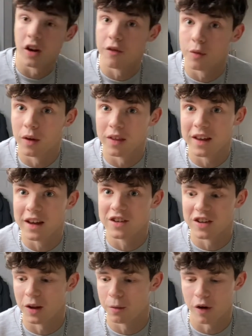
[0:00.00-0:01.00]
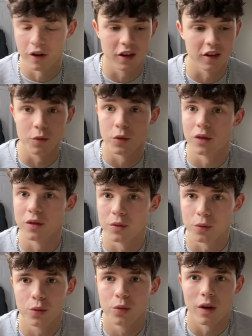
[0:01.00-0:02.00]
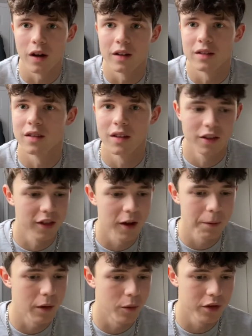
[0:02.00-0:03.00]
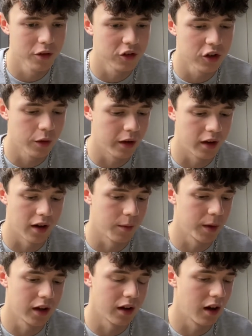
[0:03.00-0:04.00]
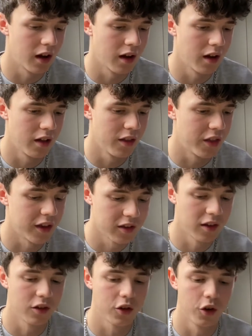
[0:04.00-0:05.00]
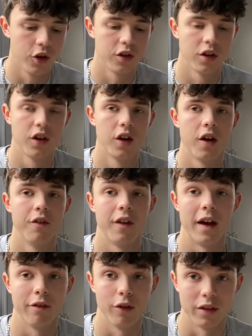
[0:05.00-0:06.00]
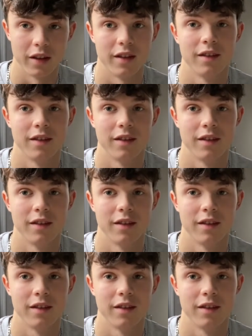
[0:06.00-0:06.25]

for one of the Intel processors, think about what you're doing. I mean, this is good for everything.